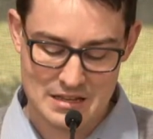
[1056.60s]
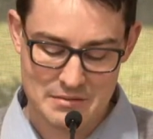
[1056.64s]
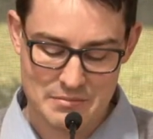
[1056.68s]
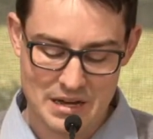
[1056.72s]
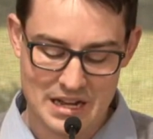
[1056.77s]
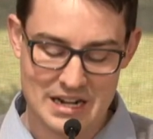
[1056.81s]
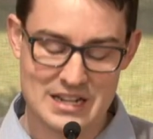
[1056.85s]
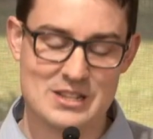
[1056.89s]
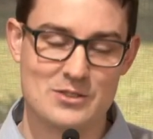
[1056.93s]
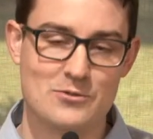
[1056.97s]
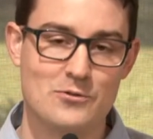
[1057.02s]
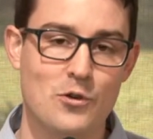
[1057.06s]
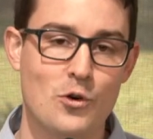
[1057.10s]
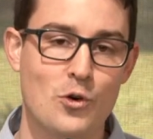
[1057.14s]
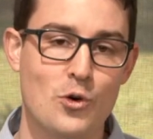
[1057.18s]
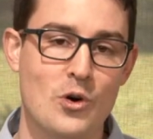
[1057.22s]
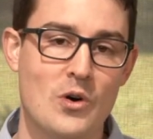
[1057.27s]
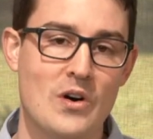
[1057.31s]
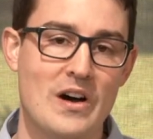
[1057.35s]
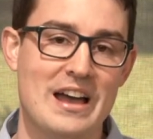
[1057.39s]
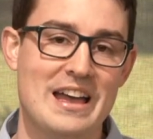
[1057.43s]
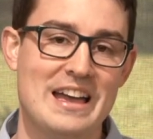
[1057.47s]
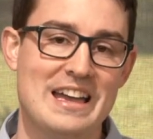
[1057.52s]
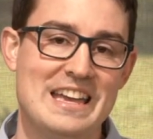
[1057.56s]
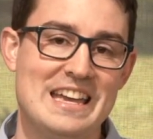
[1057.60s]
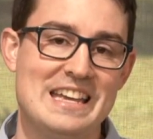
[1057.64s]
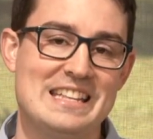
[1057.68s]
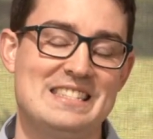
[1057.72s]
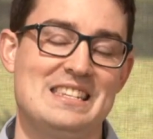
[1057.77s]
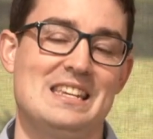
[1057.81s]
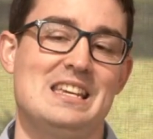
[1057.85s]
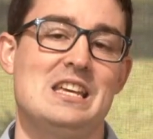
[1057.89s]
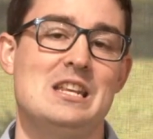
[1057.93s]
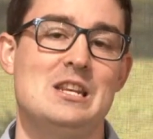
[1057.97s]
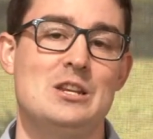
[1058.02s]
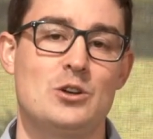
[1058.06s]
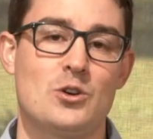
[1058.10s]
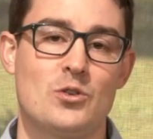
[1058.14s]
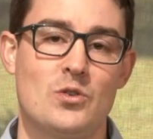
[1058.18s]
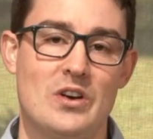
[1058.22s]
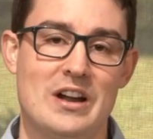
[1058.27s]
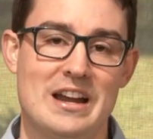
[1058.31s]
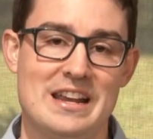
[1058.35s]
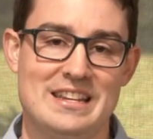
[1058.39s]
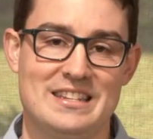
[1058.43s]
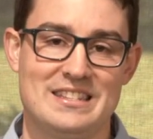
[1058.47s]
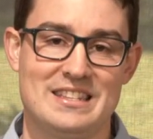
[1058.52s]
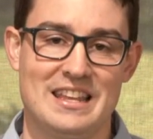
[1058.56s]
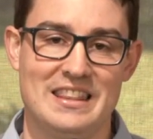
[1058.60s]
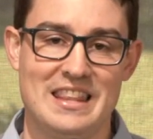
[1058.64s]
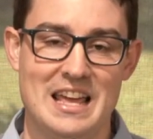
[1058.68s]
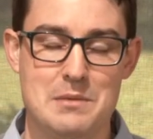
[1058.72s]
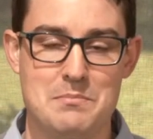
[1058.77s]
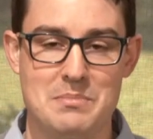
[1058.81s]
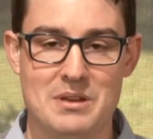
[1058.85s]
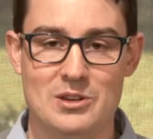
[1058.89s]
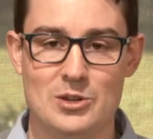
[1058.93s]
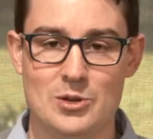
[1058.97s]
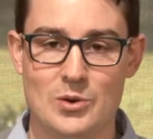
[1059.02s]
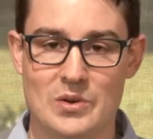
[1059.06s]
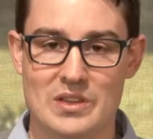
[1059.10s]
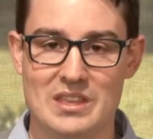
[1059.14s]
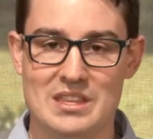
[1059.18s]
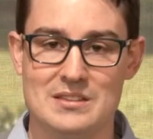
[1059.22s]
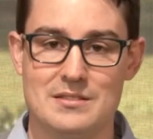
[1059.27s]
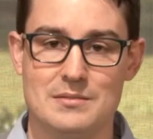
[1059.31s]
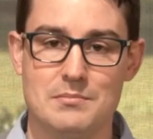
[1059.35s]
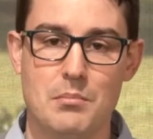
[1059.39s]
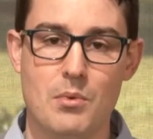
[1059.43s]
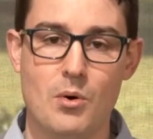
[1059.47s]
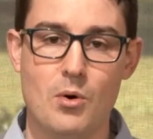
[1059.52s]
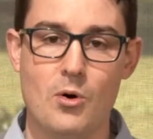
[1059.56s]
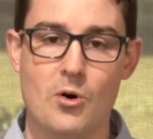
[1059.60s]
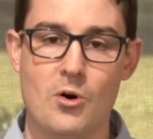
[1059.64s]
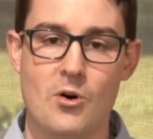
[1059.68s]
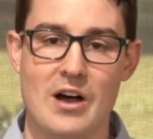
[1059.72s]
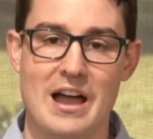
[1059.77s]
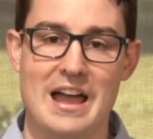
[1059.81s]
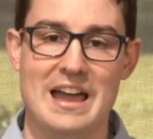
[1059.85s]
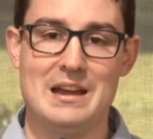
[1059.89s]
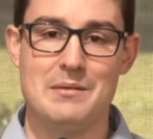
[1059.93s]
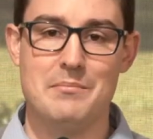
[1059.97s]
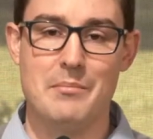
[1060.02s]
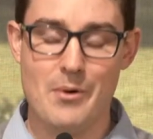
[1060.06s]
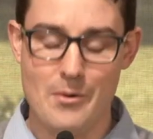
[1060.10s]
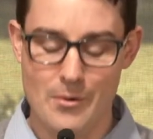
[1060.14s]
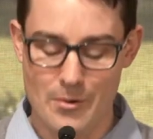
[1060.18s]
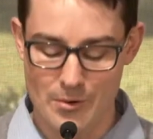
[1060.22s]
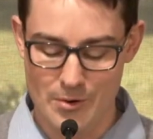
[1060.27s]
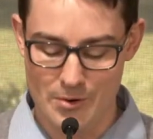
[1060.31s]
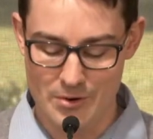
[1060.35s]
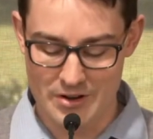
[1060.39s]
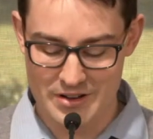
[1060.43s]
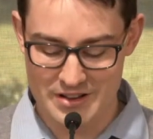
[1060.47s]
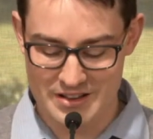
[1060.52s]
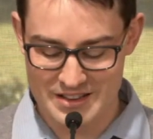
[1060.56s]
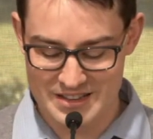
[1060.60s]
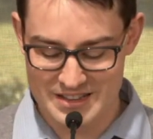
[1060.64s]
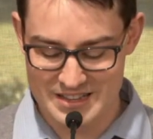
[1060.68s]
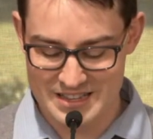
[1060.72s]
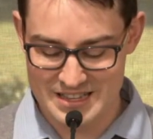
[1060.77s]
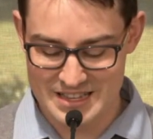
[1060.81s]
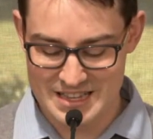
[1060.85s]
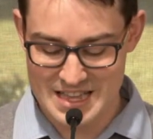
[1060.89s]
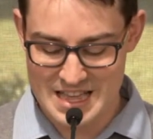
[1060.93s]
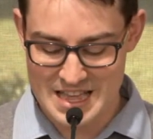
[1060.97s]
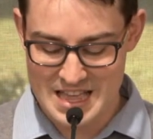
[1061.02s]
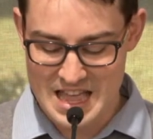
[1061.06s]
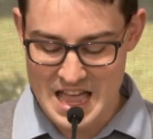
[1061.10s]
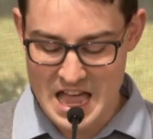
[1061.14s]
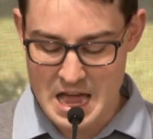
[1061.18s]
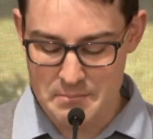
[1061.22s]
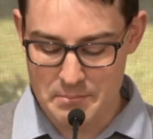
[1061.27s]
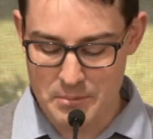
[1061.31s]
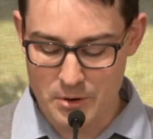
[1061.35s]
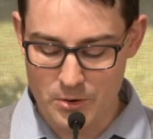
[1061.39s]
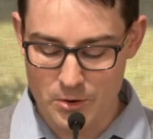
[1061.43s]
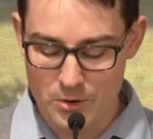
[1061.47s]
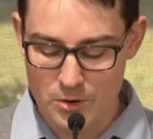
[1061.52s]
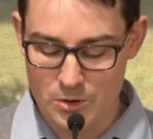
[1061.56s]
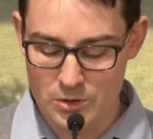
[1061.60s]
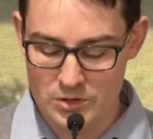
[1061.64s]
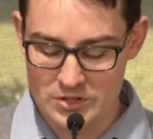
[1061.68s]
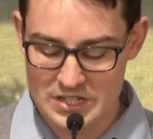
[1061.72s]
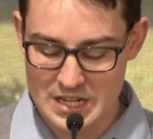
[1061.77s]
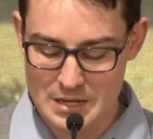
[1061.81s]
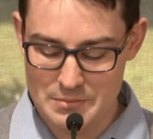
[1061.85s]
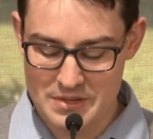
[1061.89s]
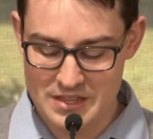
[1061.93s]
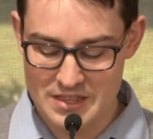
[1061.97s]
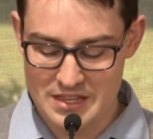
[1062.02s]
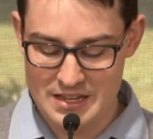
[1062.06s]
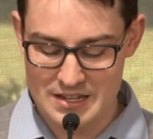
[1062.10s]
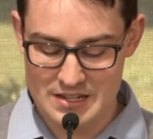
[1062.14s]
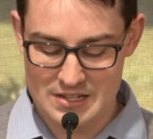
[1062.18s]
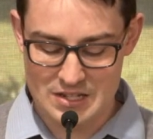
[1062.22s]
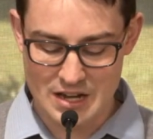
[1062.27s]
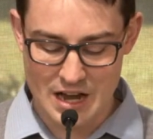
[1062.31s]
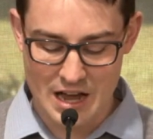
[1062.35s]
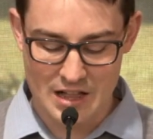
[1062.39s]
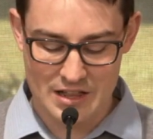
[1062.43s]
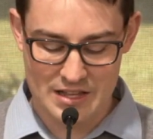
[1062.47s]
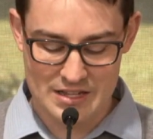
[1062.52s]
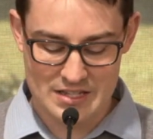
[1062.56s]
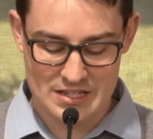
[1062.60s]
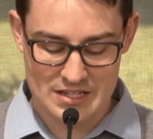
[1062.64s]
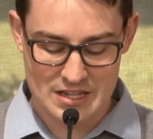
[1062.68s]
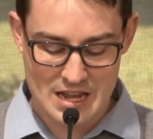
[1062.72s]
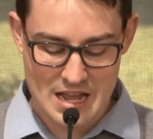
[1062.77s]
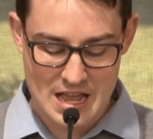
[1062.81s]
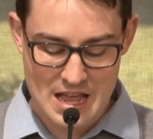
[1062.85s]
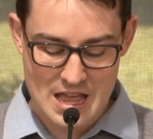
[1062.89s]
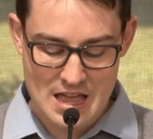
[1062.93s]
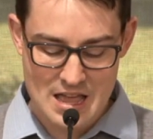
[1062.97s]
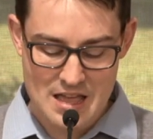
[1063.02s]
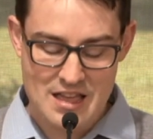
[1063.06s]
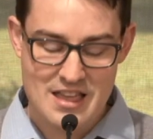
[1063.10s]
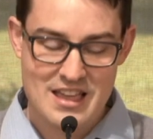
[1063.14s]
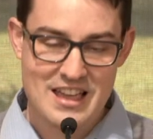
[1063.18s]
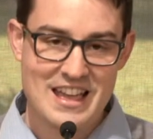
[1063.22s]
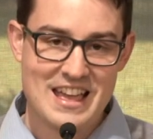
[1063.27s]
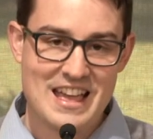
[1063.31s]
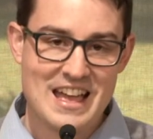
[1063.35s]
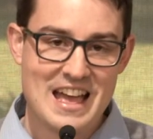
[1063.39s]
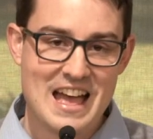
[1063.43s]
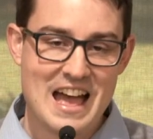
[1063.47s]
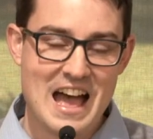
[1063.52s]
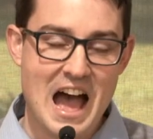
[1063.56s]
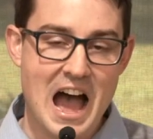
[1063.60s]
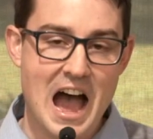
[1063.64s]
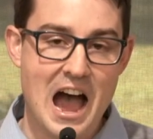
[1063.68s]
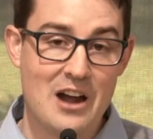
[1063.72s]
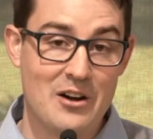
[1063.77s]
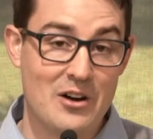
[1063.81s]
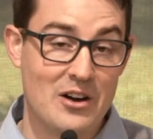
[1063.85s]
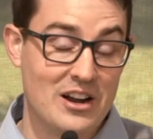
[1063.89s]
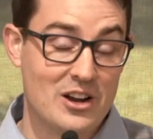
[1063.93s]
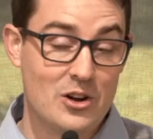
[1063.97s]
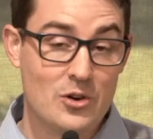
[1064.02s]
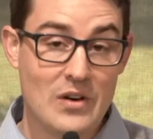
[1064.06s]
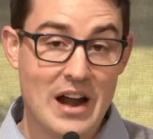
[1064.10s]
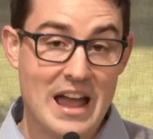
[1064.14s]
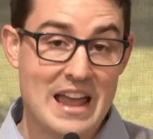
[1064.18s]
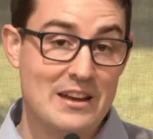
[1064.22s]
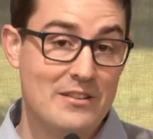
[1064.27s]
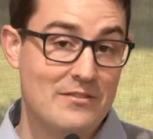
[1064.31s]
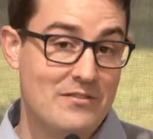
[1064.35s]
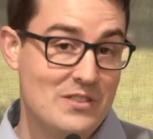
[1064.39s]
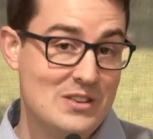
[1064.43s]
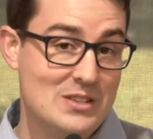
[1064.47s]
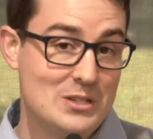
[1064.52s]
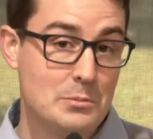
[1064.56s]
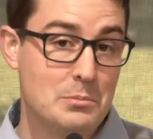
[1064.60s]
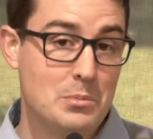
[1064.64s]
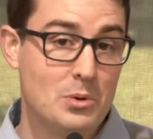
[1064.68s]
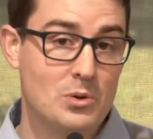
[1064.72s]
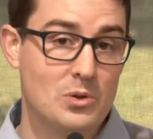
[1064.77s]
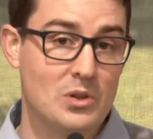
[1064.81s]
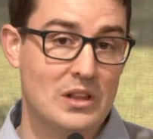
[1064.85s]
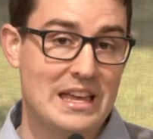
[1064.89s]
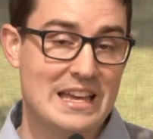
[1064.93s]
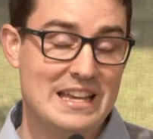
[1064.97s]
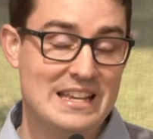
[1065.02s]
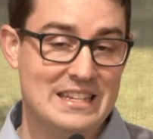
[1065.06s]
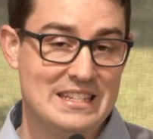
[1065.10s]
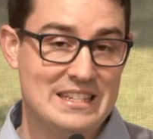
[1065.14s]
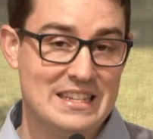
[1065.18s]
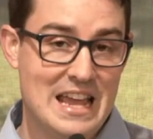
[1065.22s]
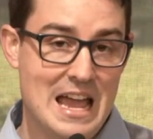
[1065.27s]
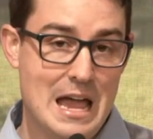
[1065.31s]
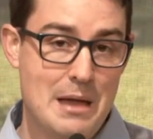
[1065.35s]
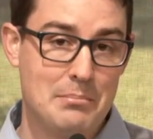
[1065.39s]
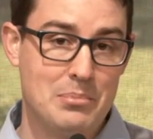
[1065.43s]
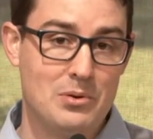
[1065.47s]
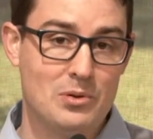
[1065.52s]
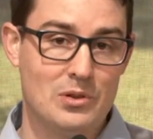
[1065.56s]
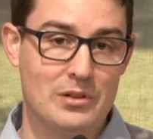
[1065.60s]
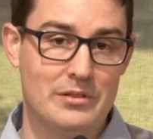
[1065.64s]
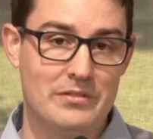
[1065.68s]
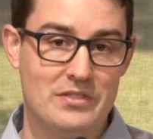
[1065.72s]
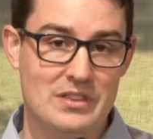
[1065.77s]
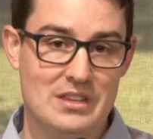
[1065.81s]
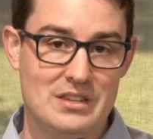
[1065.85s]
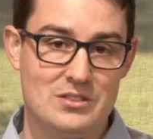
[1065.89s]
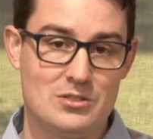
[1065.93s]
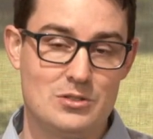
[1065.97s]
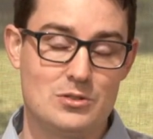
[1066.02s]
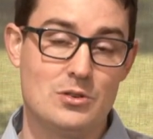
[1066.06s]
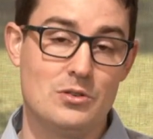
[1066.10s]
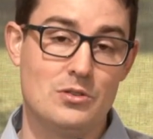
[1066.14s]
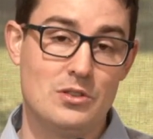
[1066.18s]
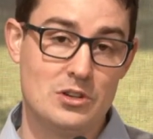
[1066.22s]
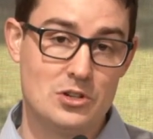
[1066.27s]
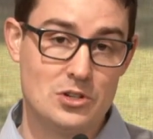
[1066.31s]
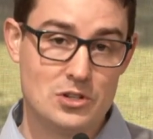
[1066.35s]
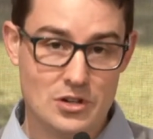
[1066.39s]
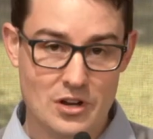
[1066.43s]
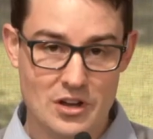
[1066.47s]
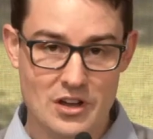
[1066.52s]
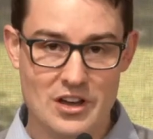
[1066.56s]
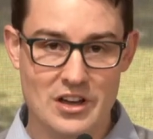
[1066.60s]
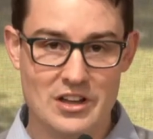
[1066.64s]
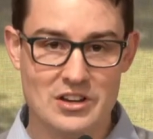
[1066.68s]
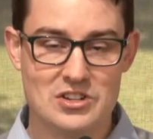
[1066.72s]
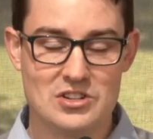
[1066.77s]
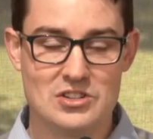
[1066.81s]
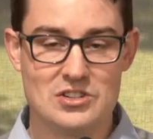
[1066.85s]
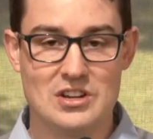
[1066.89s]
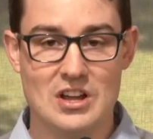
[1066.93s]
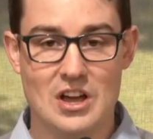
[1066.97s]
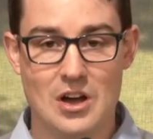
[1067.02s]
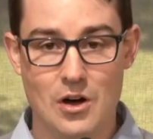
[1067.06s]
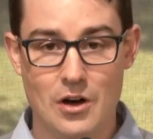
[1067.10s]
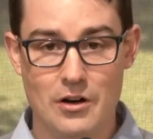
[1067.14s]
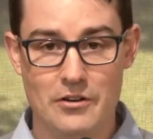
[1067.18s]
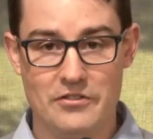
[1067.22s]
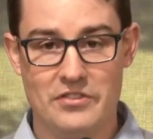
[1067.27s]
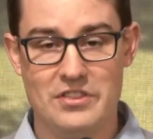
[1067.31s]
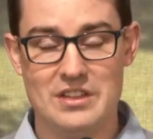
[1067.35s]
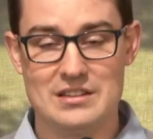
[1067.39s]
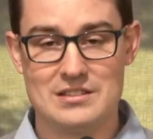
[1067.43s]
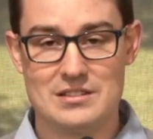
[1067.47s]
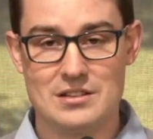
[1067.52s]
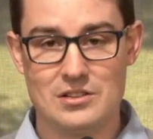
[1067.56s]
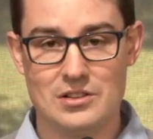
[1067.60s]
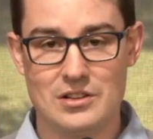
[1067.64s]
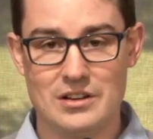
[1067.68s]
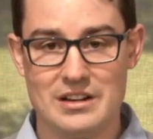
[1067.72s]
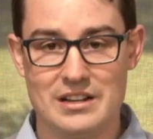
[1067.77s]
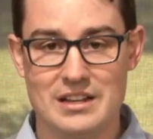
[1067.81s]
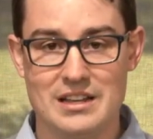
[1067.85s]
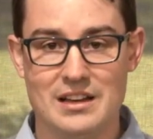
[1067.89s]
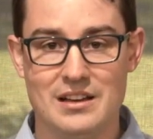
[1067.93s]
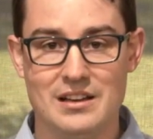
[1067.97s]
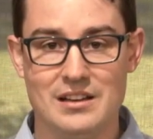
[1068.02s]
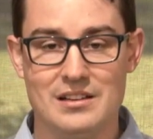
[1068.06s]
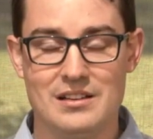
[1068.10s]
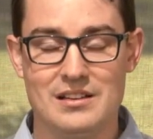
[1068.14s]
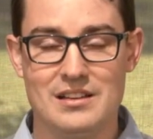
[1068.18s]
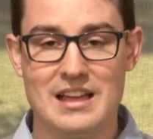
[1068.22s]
But it's for its increase, that they'd be doing this more and more. And Paul, Timothy, and Silas are a great visible example of this to the church of Thessalonica